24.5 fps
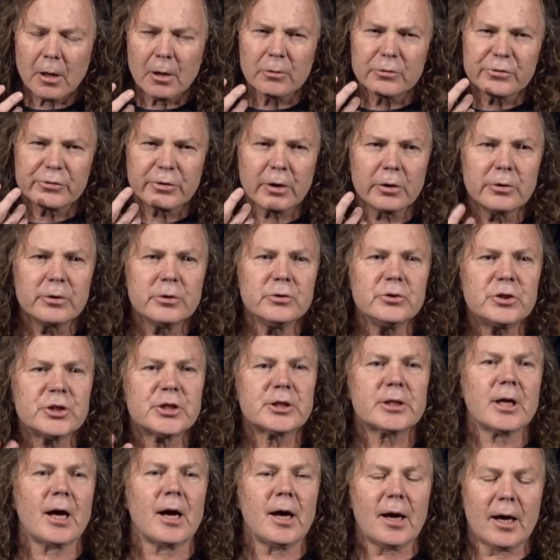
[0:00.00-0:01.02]
so you
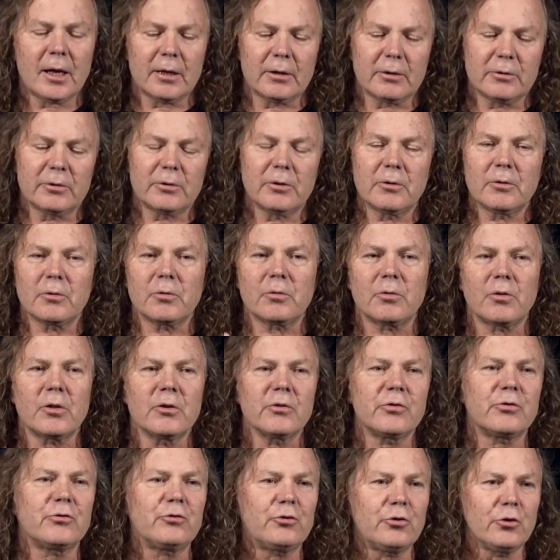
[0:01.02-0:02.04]
start
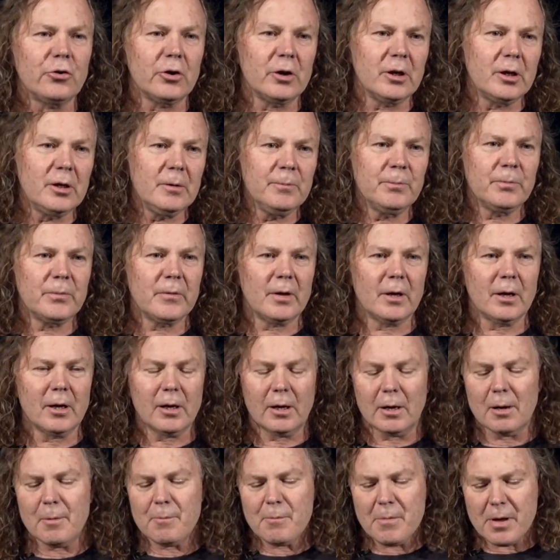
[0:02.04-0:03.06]
this journey,
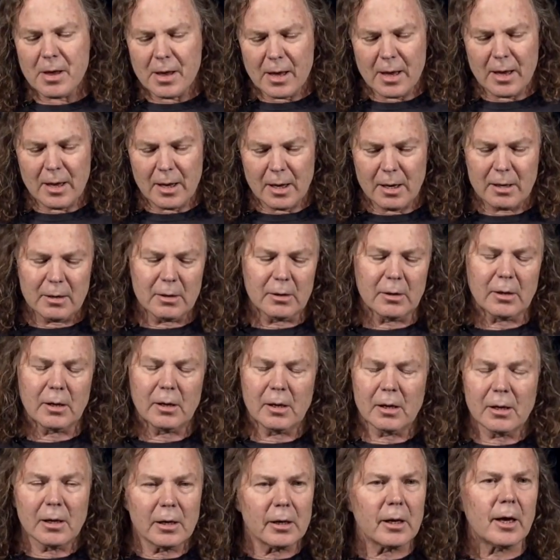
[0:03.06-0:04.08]
and
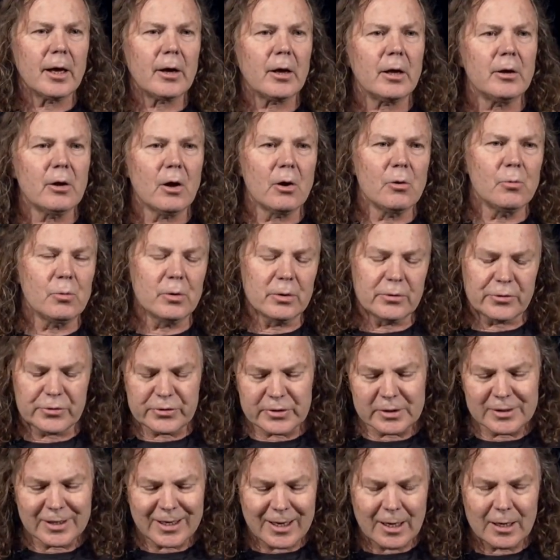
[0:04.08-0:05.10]
I know with
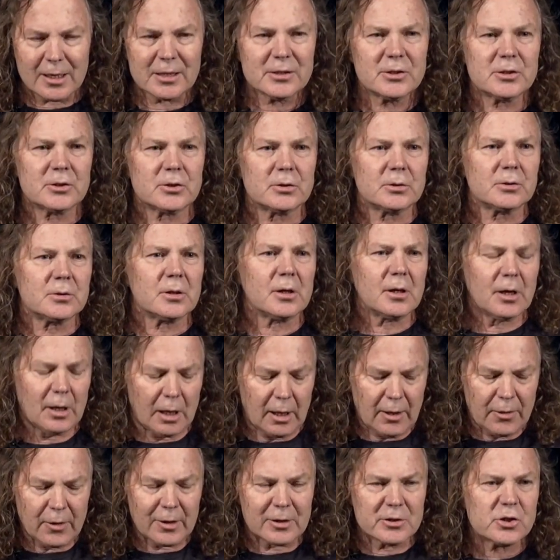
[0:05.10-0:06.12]
St. Cuss,
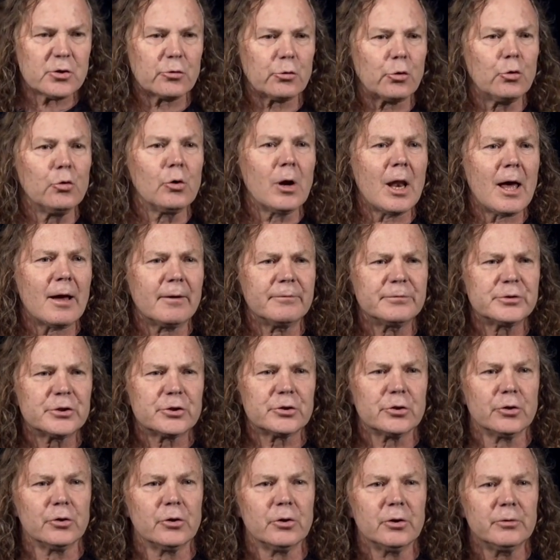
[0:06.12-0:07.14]
I think it's through love,
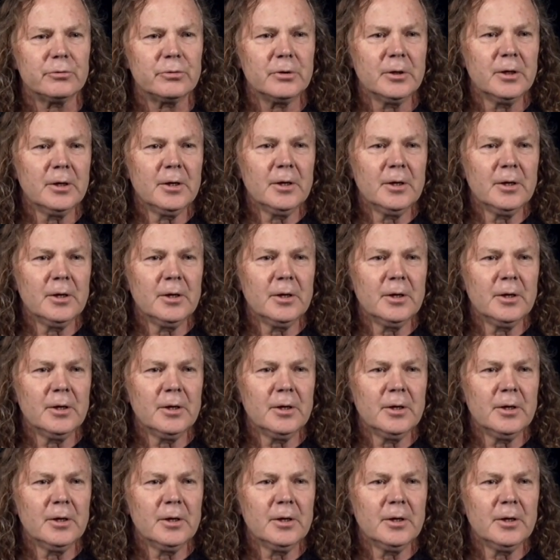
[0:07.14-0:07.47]
serve,